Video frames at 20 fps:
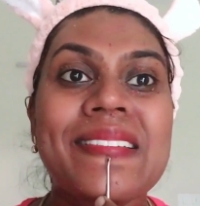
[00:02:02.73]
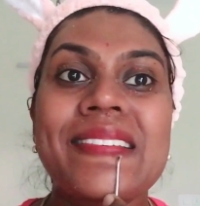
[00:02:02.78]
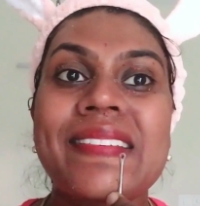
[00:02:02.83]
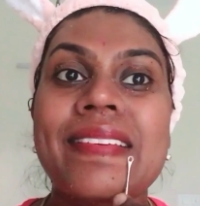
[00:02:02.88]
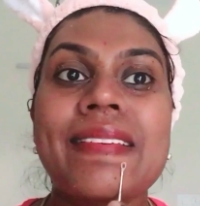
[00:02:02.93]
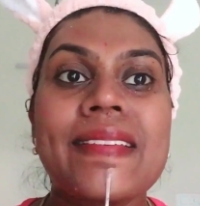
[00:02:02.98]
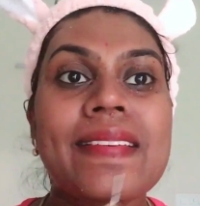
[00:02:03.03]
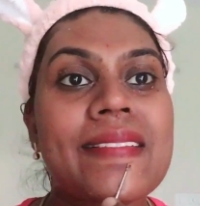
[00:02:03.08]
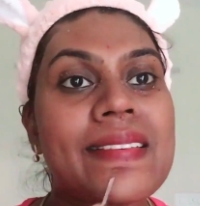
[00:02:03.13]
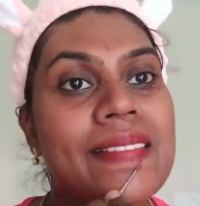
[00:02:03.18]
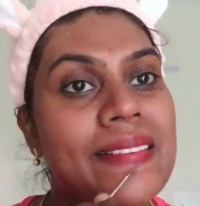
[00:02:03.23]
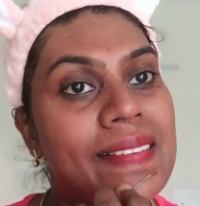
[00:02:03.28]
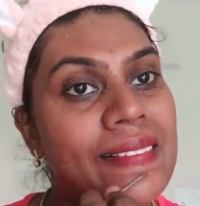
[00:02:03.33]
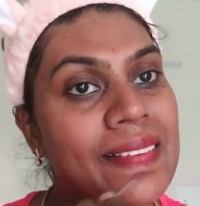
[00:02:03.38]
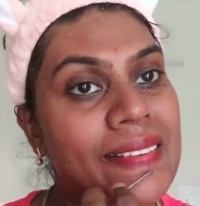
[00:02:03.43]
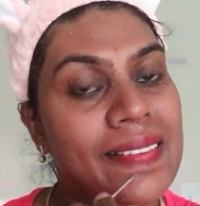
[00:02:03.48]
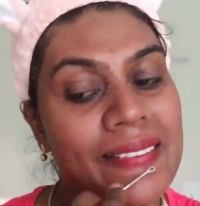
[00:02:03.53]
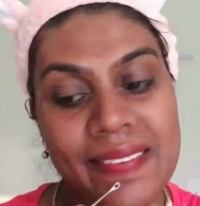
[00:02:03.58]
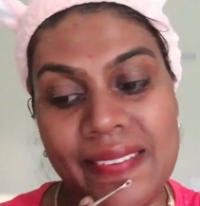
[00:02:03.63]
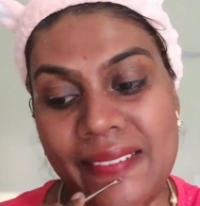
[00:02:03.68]
mouth,
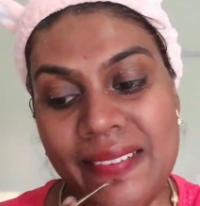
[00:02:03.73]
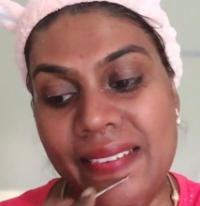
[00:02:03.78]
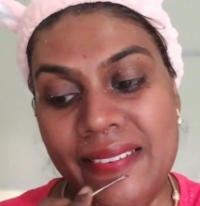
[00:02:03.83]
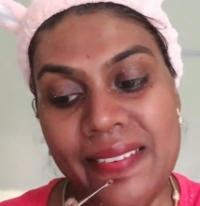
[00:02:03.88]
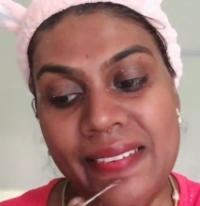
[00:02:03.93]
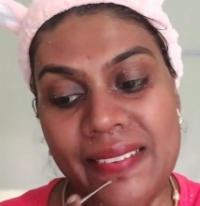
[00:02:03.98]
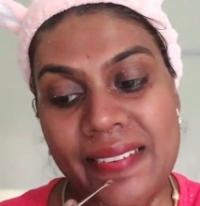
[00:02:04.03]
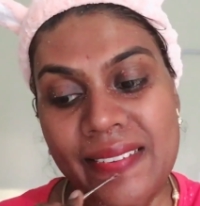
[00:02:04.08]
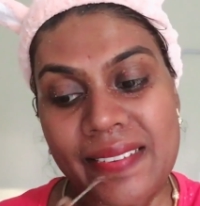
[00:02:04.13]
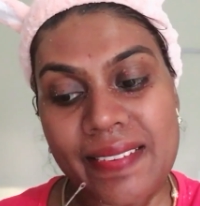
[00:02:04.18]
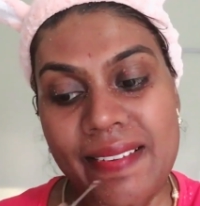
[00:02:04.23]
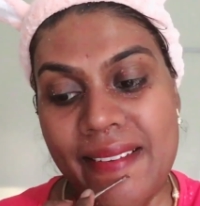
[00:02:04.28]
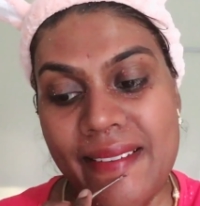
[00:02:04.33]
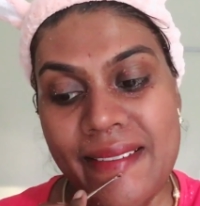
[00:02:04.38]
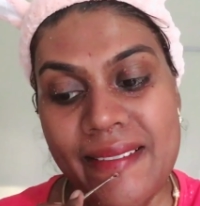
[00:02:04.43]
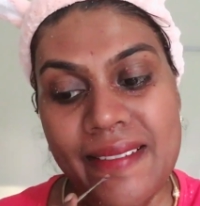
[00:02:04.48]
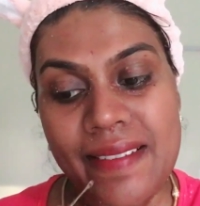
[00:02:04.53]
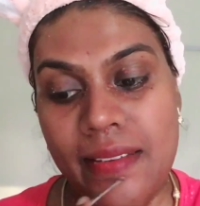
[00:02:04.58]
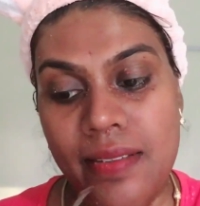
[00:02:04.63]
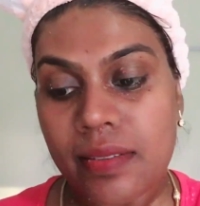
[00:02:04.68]
so that
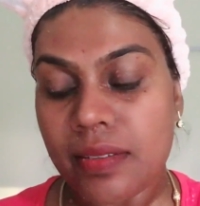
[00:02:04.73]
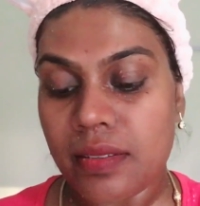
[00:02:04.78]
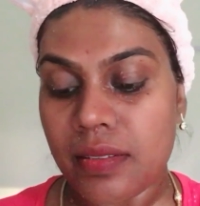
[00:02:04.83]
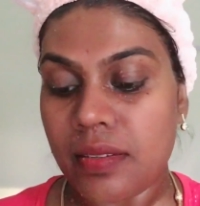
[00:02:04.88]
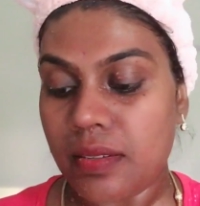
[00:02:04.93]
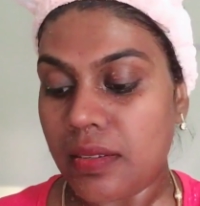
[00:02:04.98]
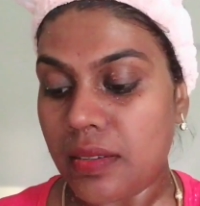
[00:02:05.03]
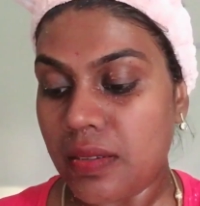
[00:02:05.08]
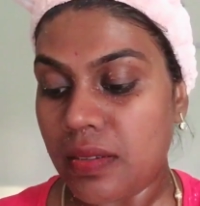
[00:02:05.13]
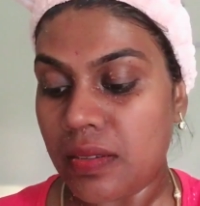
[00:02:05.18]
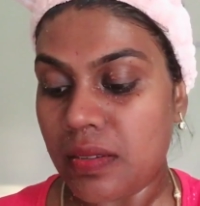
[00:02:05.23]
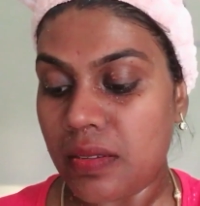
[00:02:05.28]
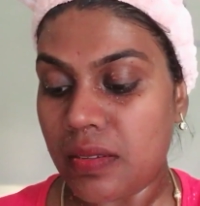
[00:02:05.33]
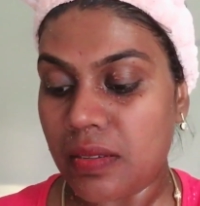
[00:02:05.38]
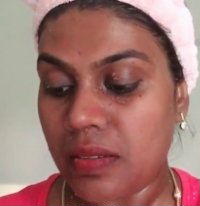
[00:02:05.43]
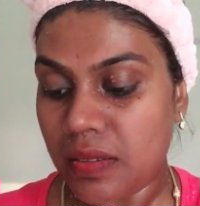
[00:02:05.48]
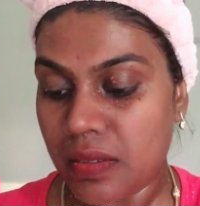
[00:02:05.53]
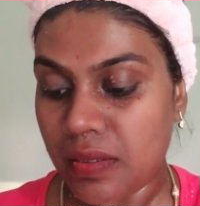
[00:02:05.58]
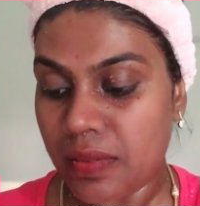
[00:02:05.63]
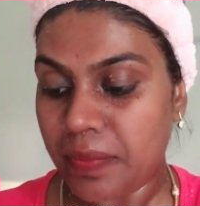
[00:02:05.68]
this really
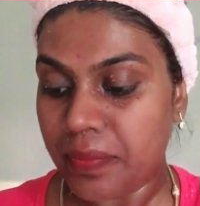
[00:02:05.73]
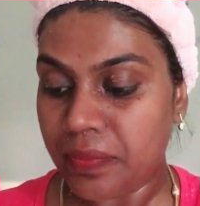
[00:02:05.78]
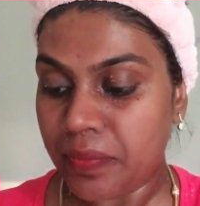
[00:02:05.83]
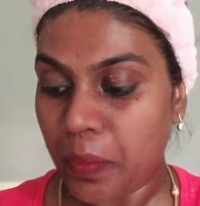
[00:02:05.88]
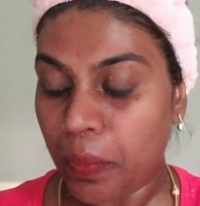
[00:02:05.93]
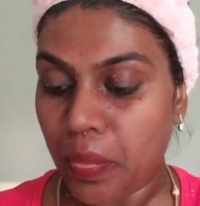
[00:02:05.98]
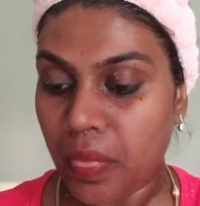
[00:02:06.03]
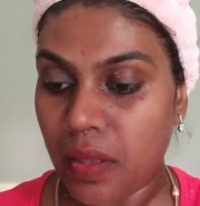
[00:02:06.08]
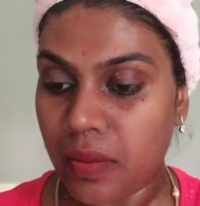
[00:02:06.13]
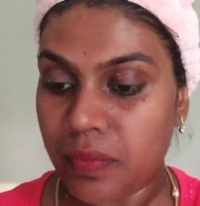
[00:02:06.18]
cleanses your face.